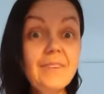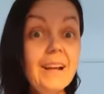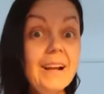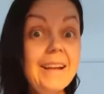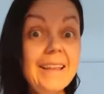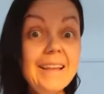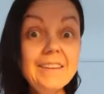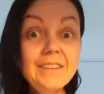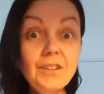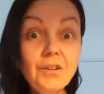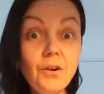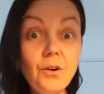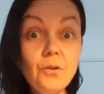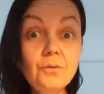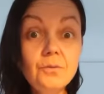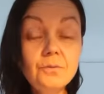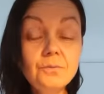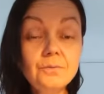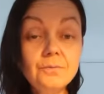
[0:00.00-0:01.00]
let
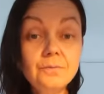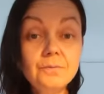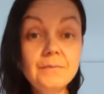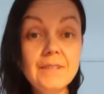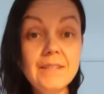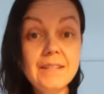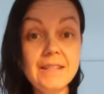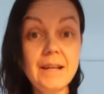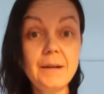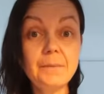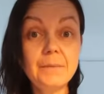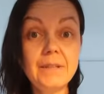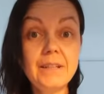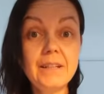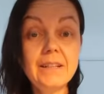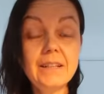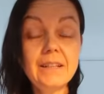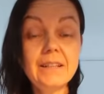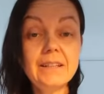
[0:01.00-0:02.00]
go
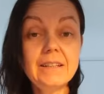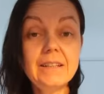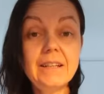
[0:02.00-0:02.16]
something